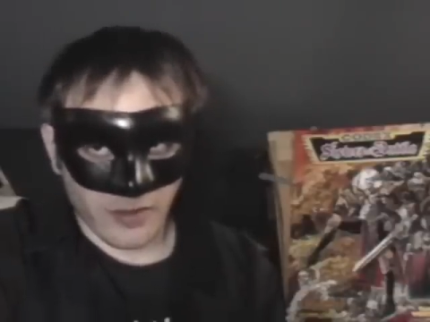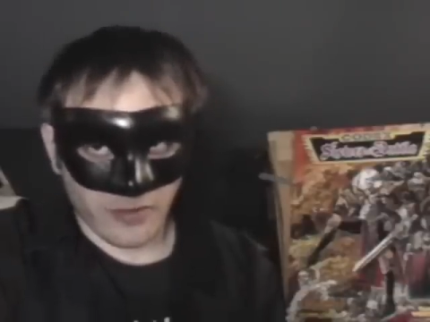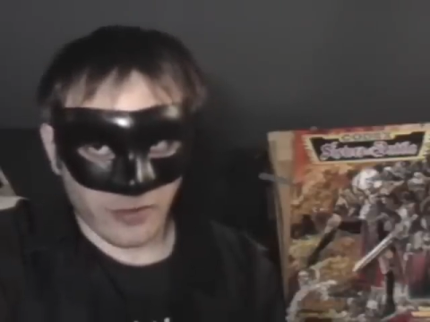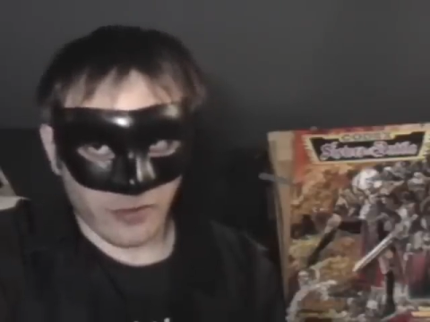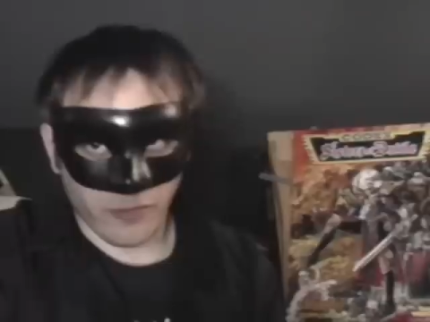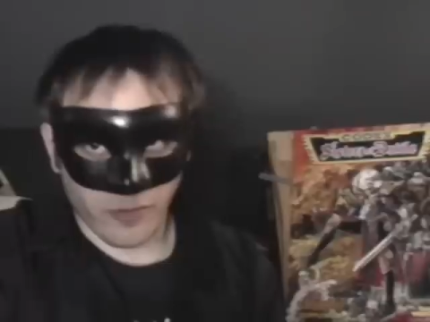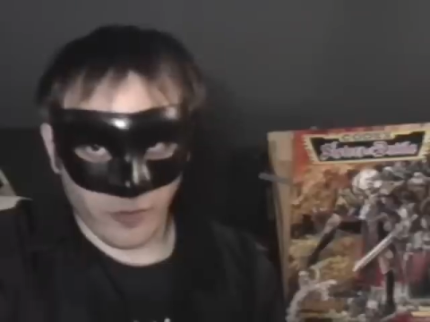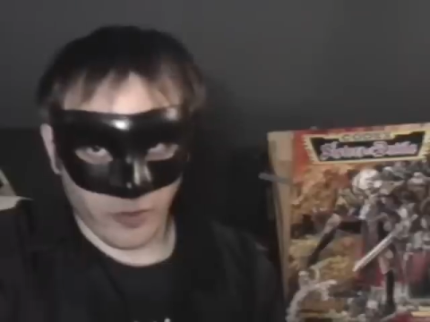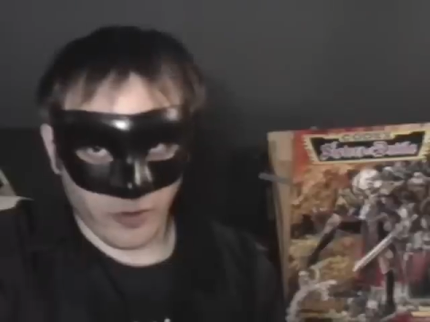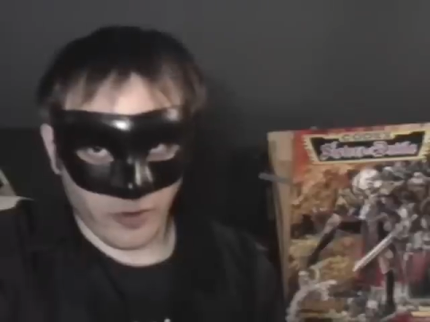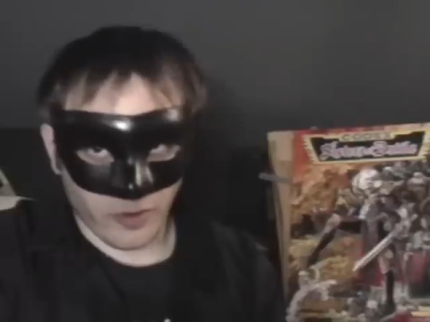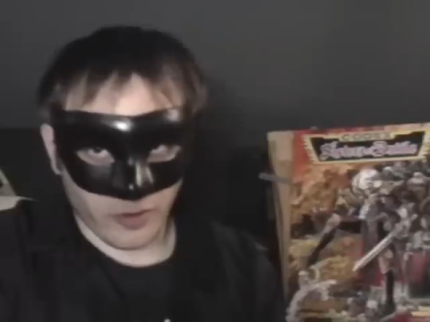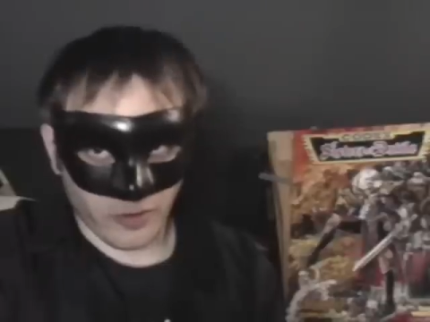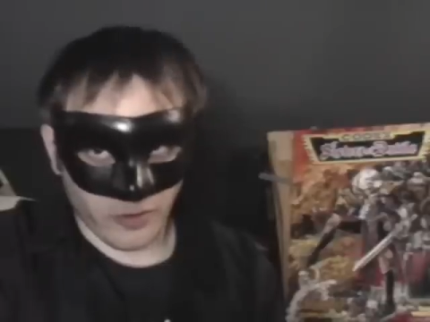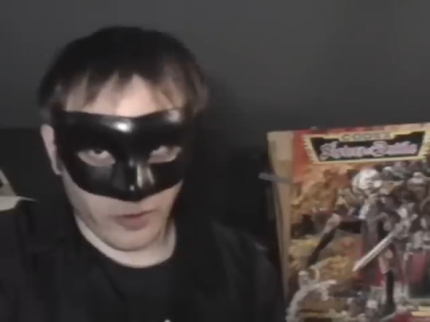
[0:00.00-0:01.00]
She doesn't really bring a
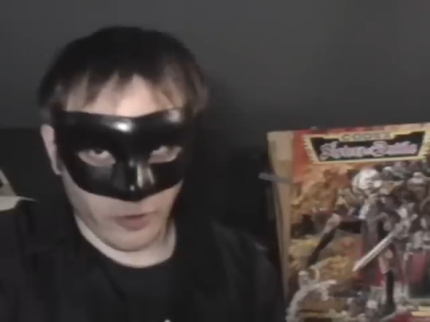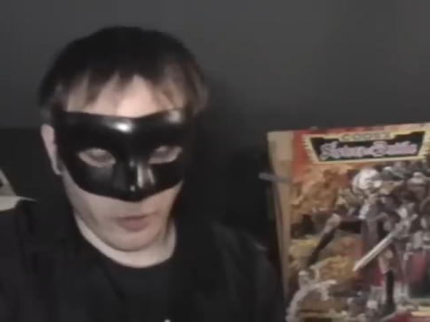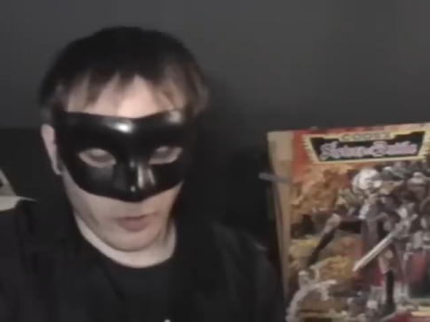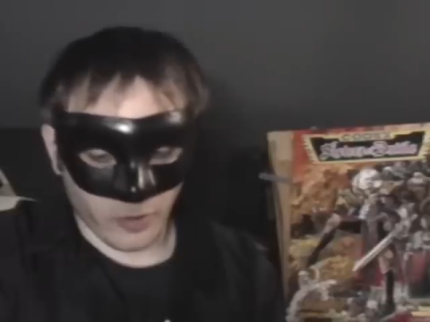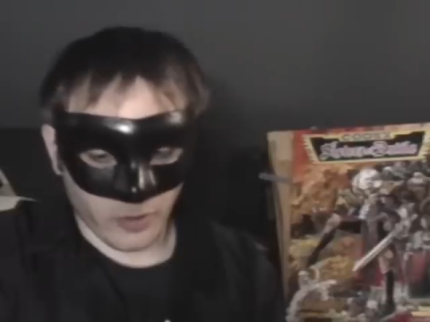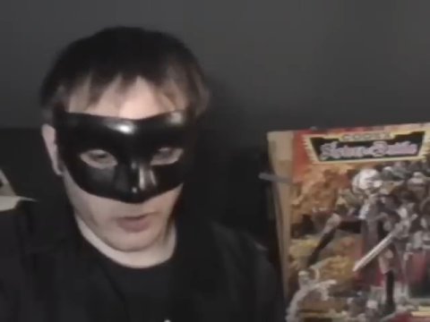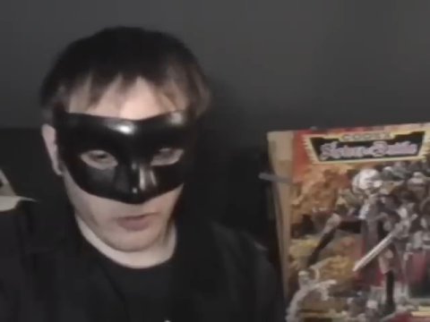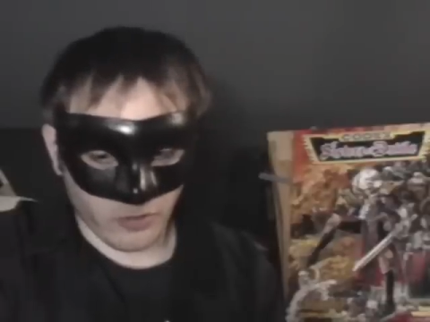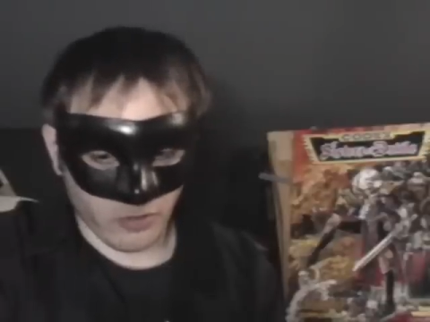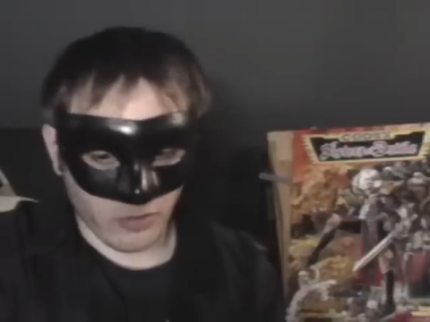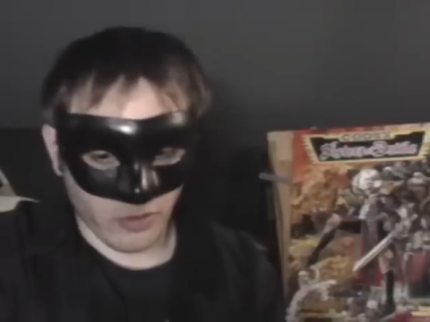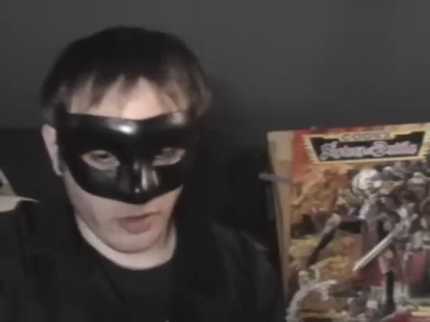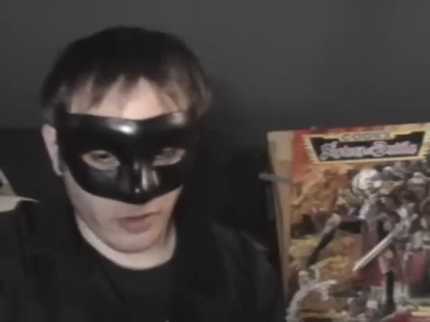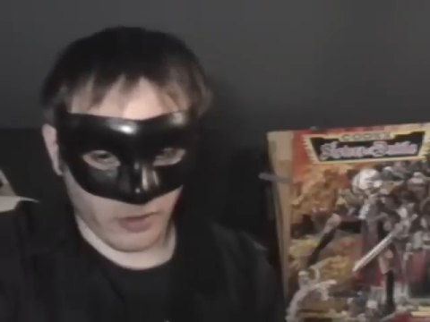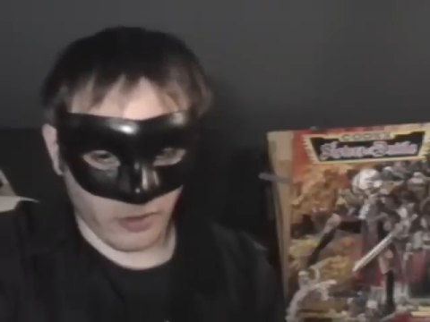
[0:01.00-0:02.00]
lot to the army.
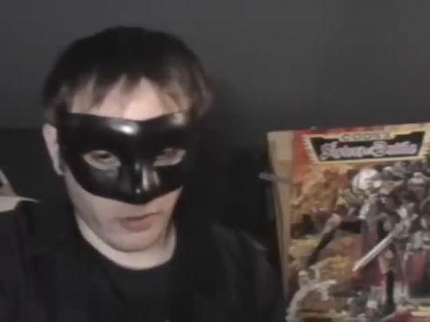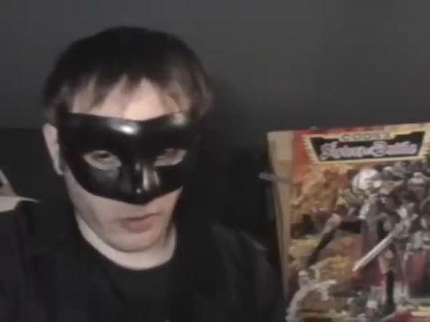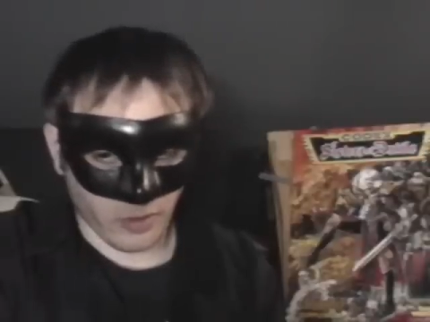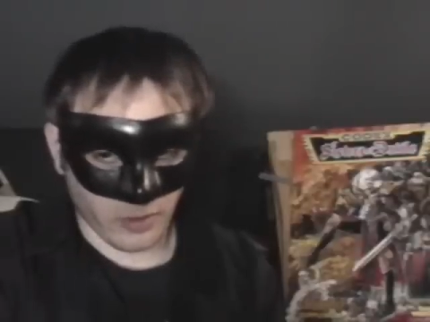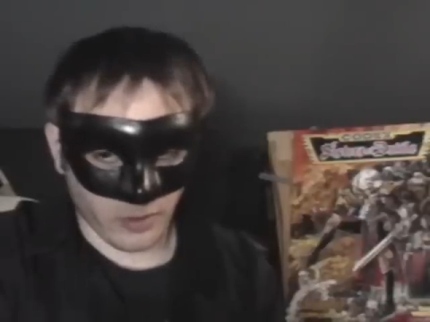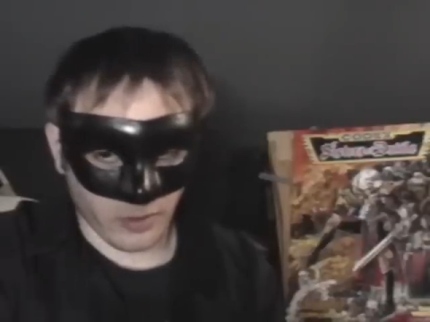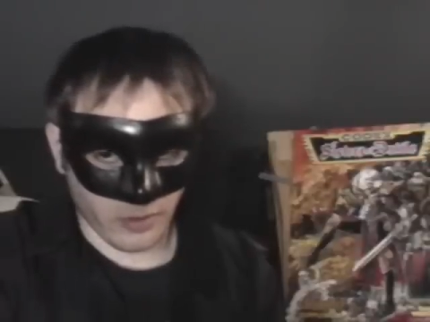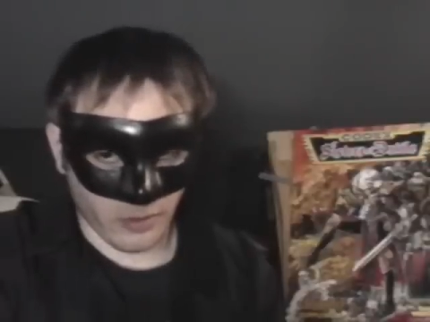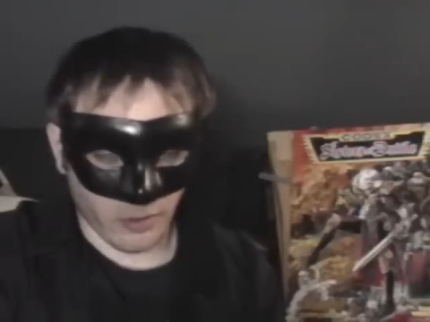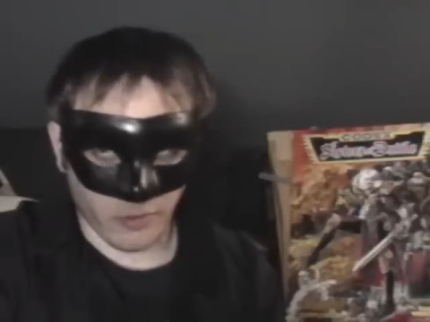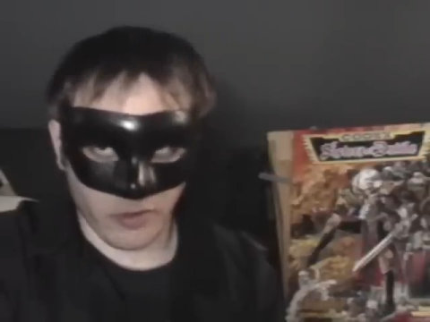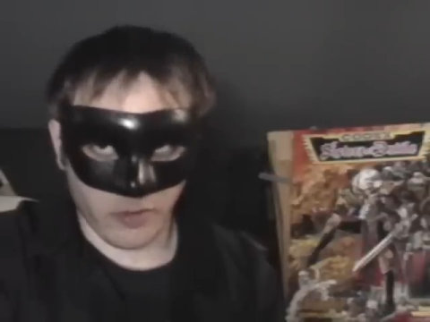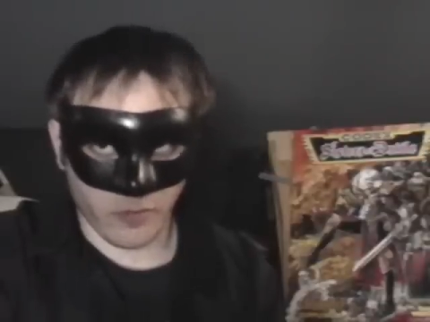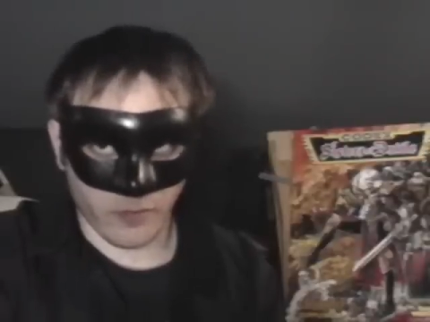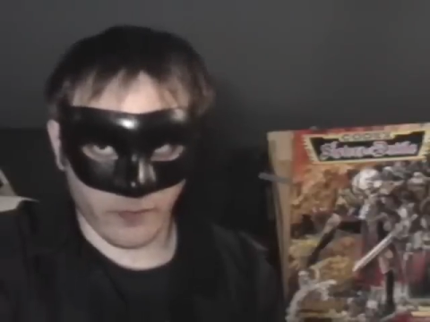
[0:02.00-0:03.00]
She's not like an
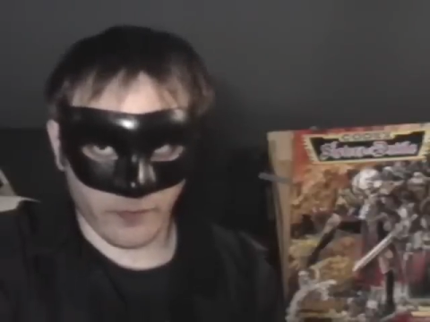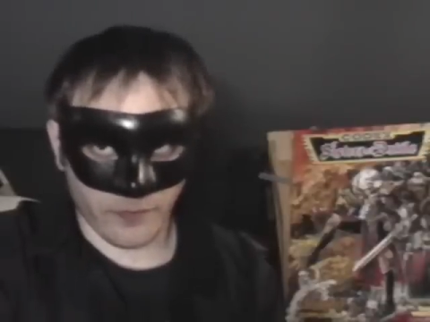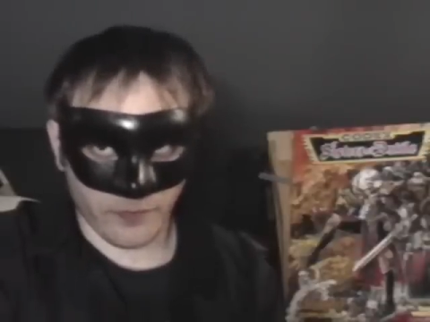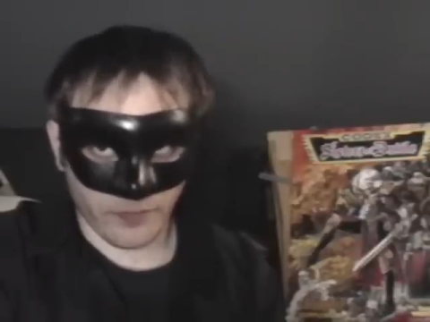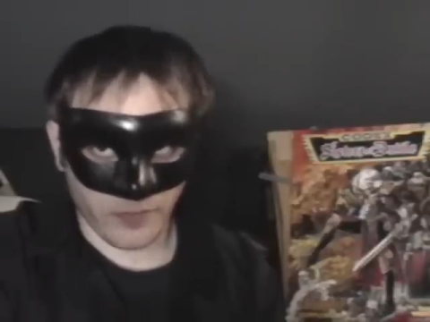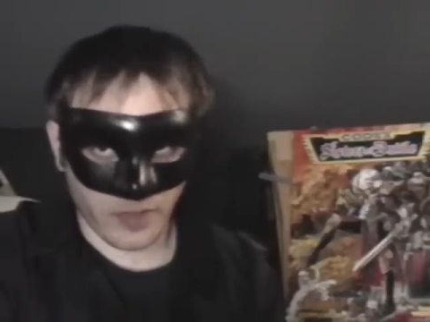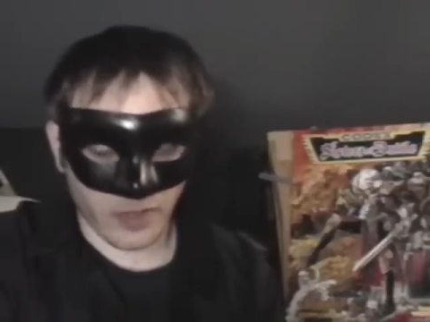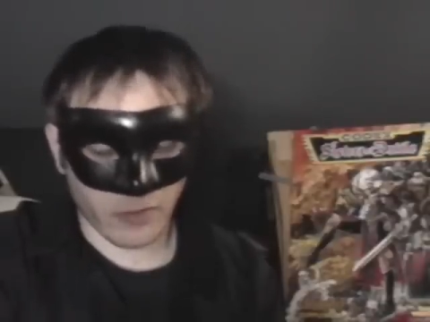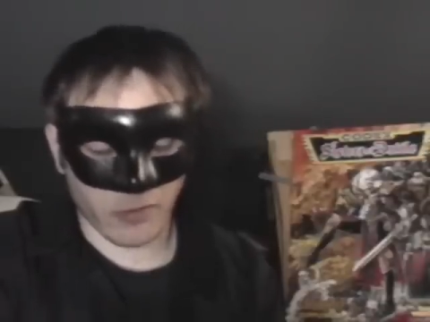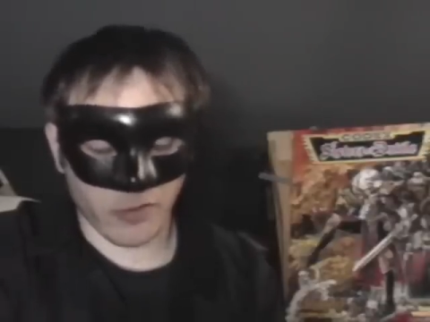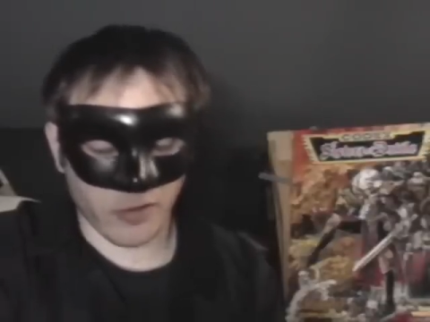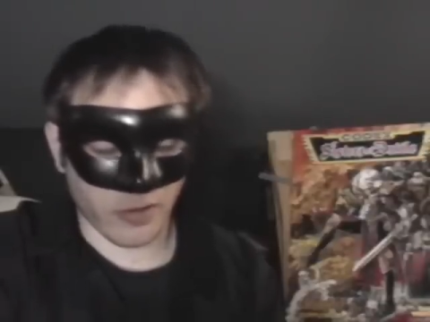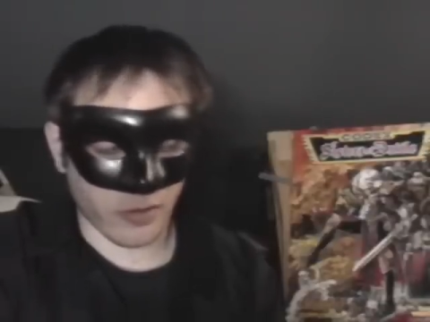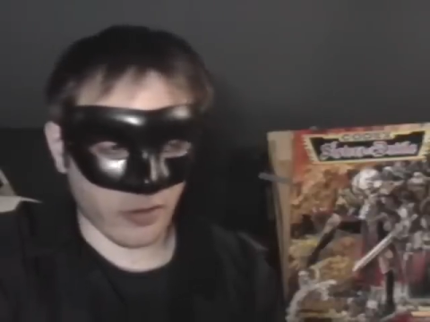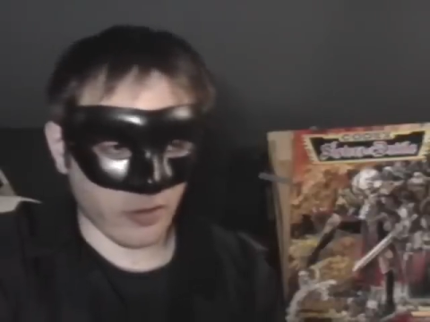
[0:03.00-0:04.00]
awesome kill
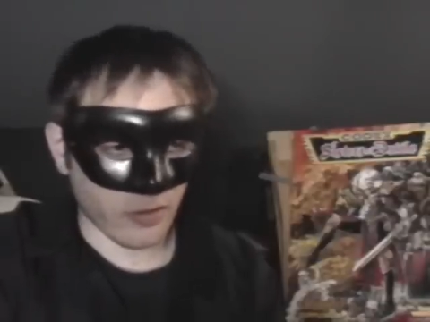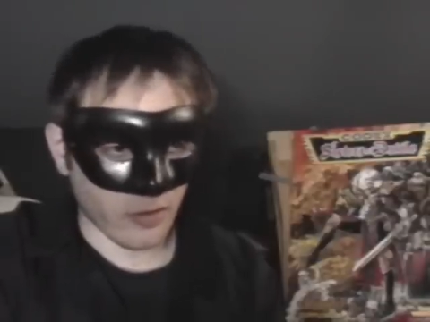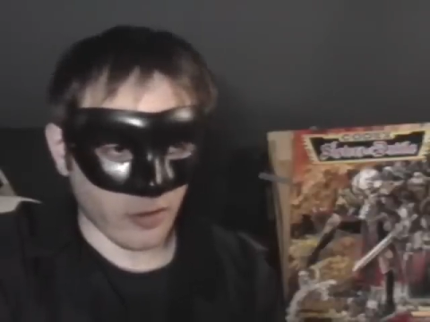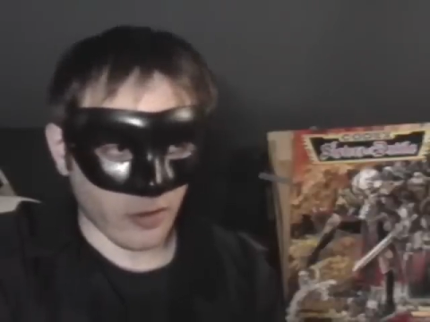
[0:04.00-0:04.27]
stick,